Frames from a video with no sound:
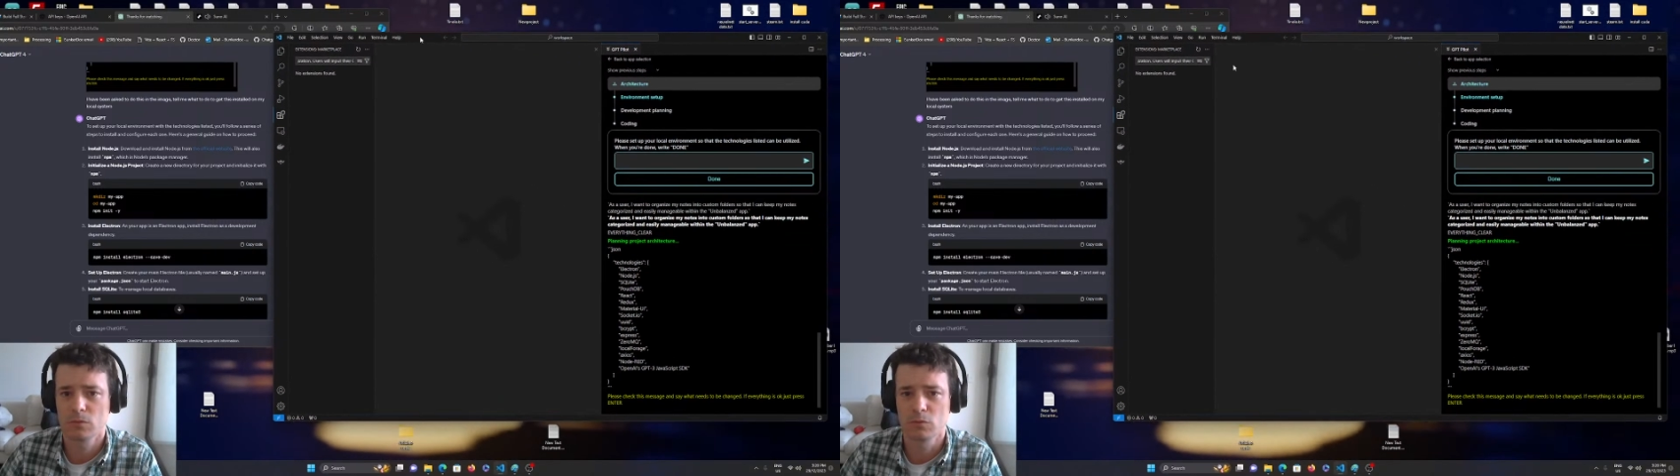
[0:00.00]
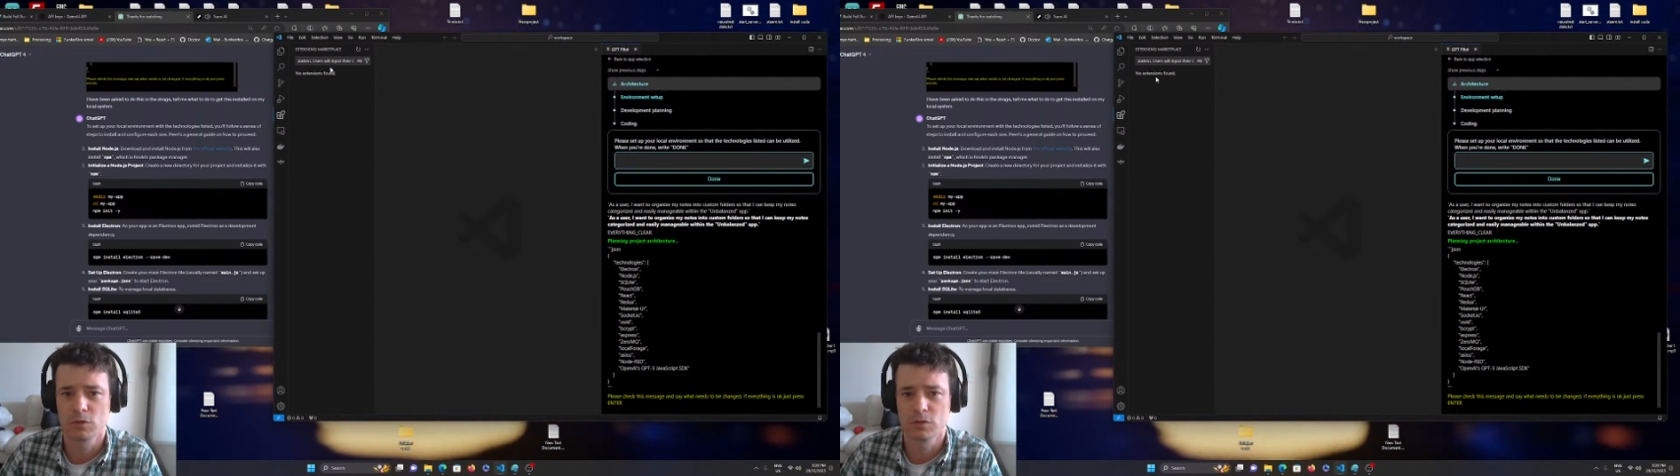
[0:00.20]

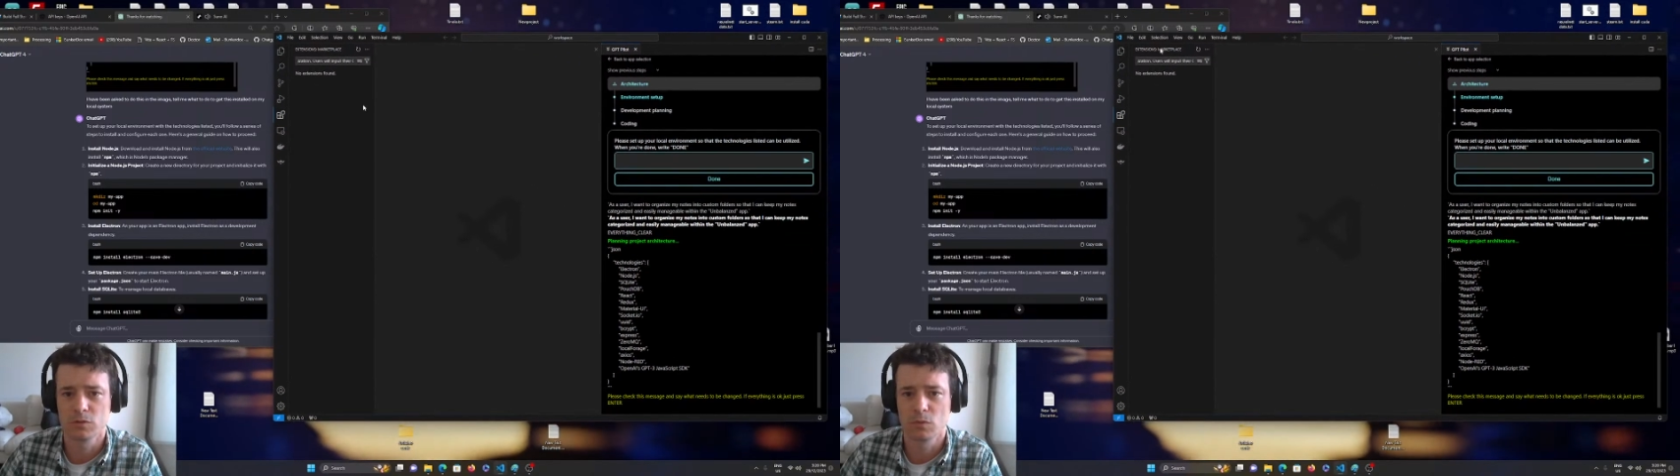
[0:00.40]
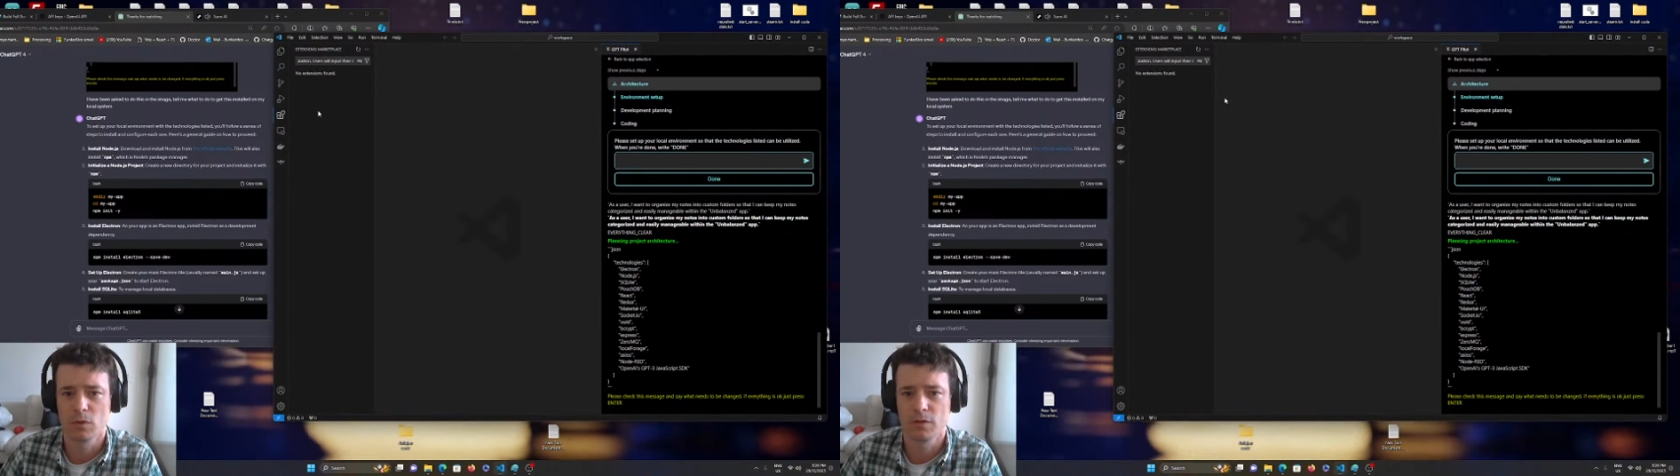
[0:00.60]
which
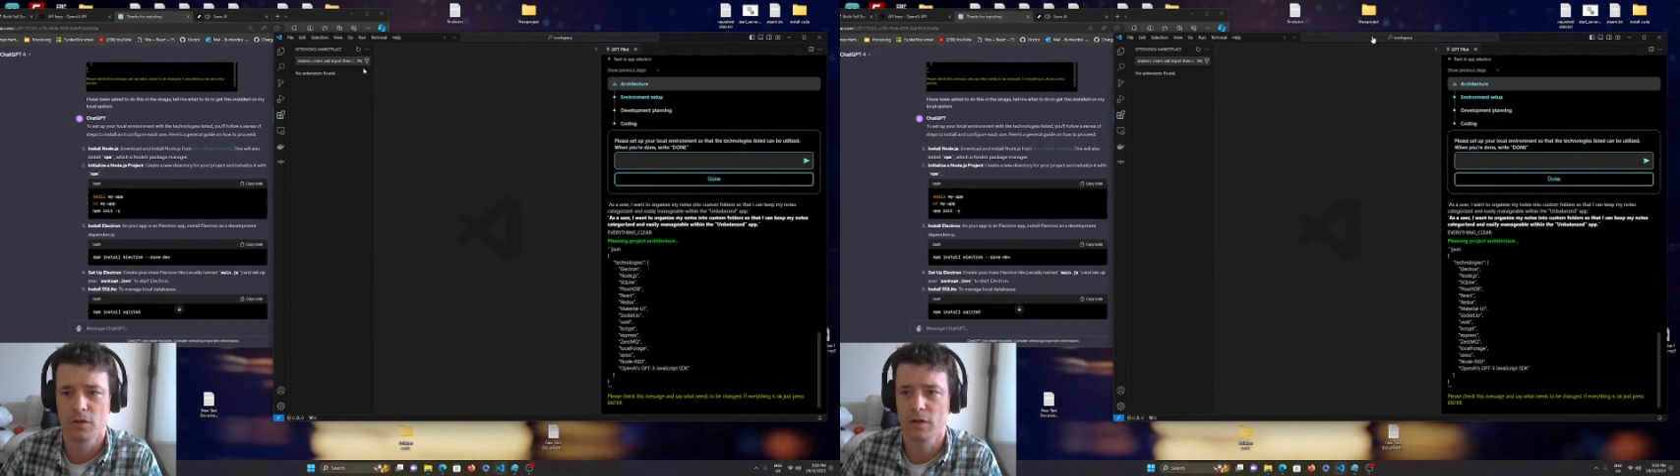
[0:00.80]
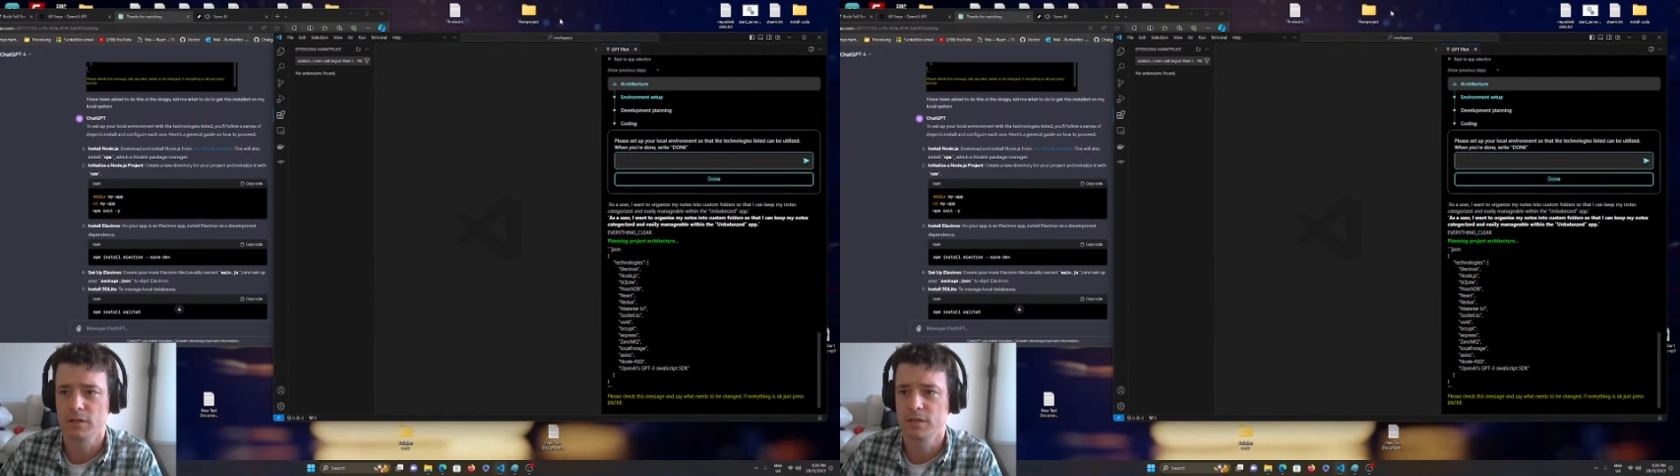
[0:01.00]
is where I
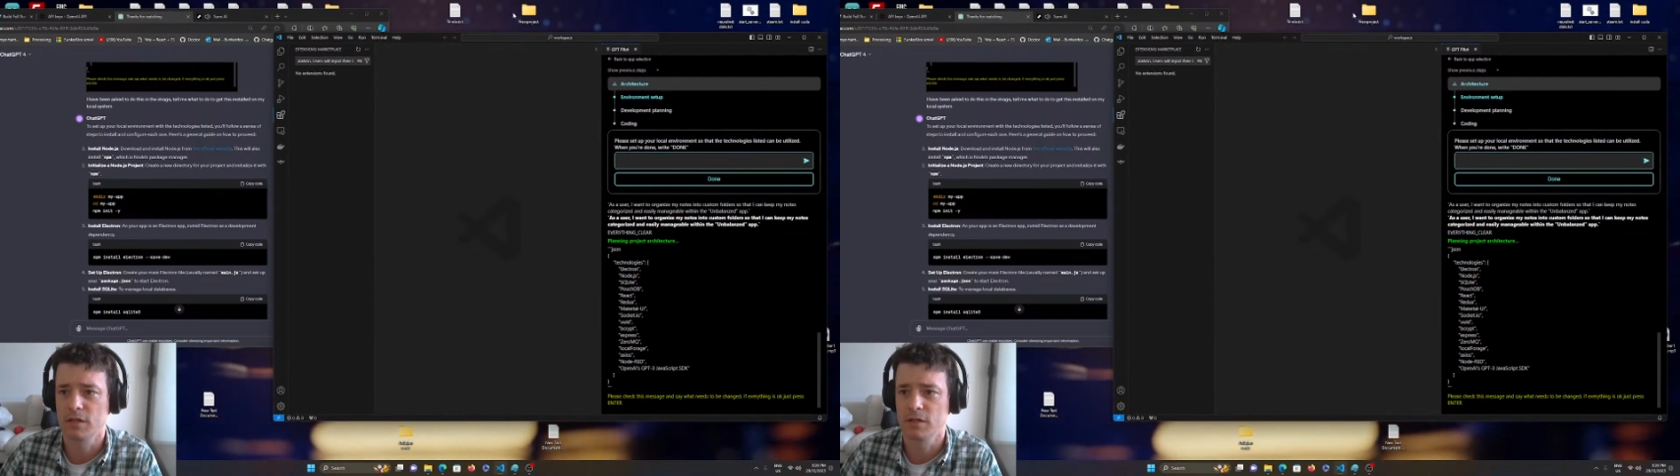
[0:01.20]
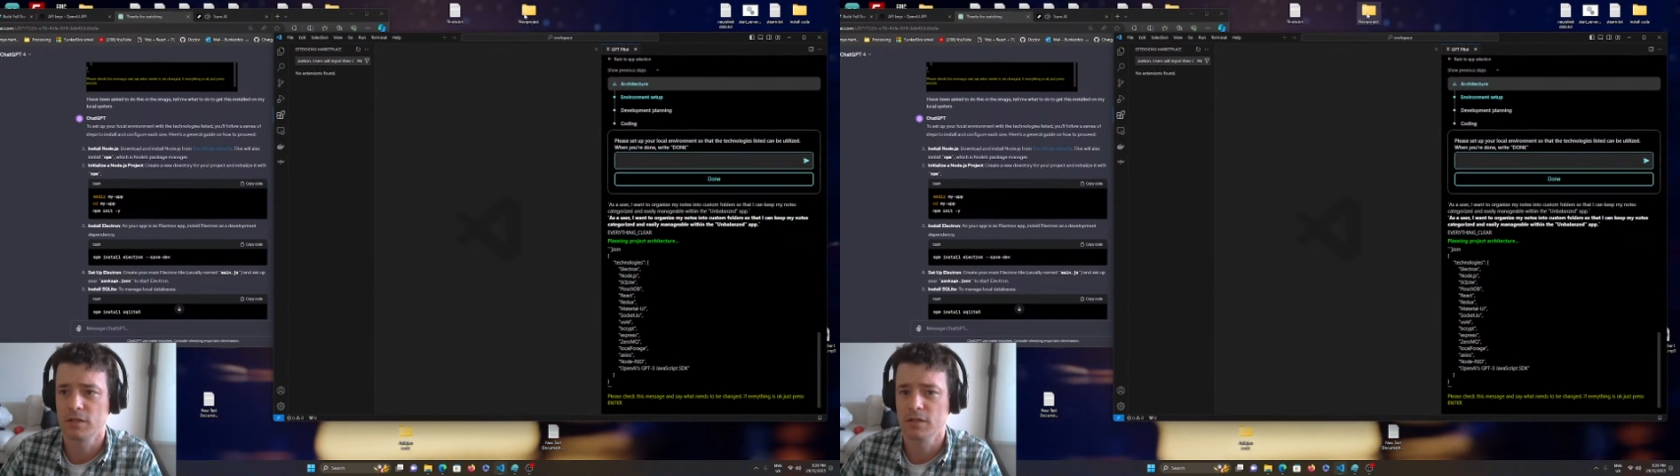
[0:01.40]
thought I
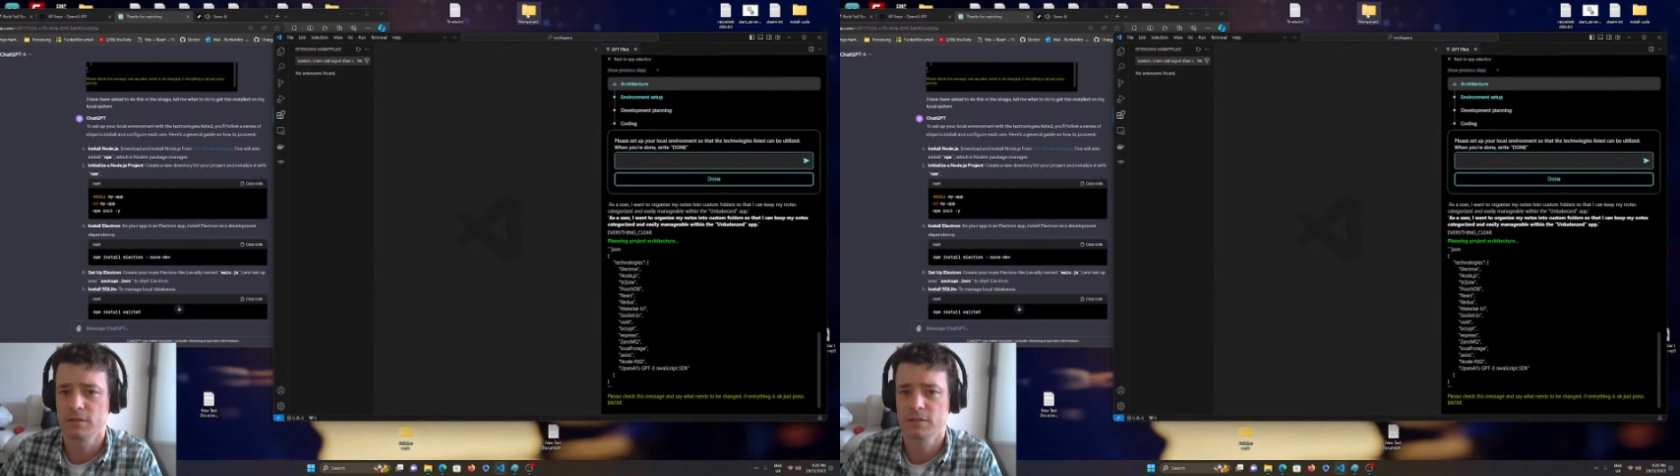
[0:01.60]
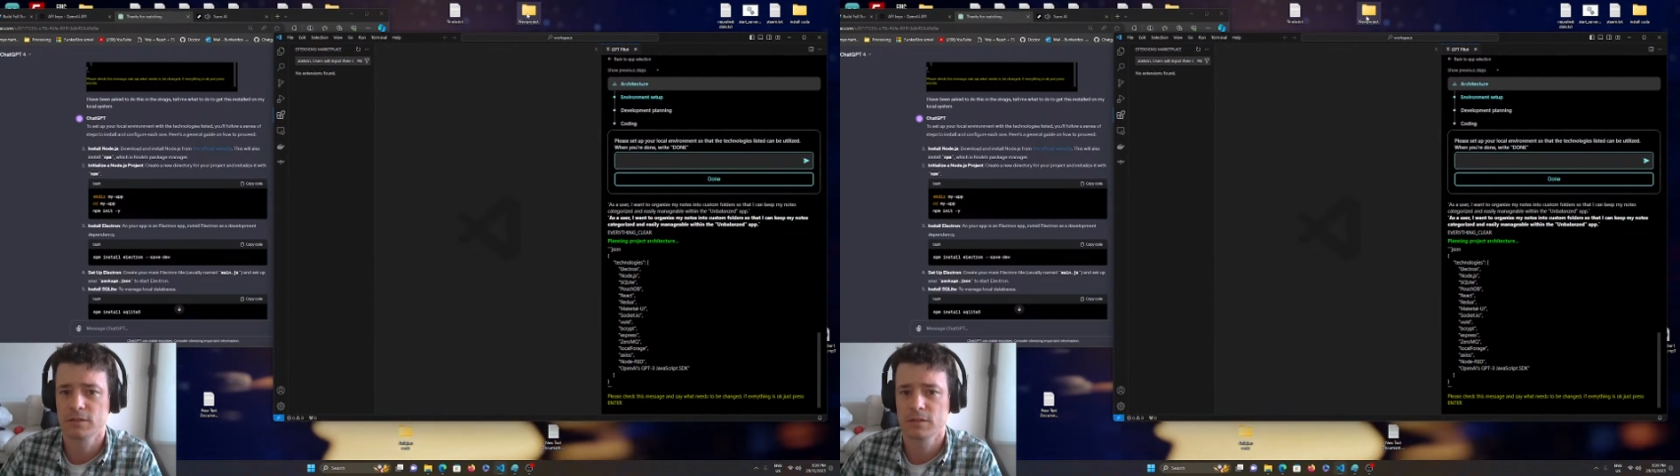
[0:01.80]
started
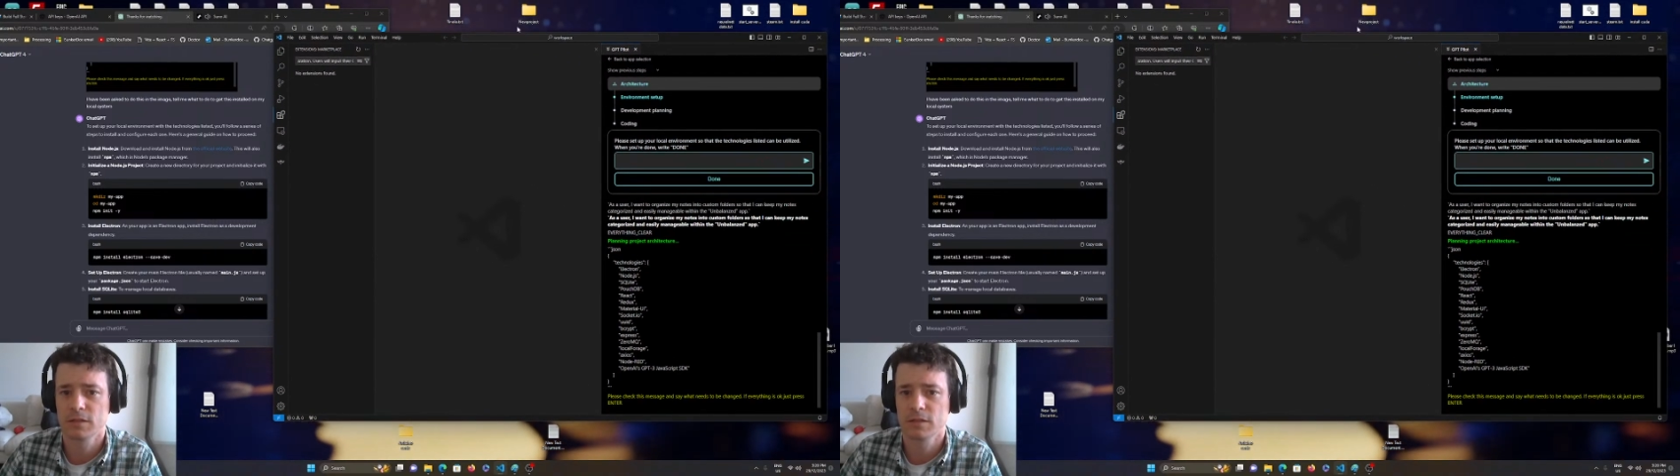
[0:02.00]
this.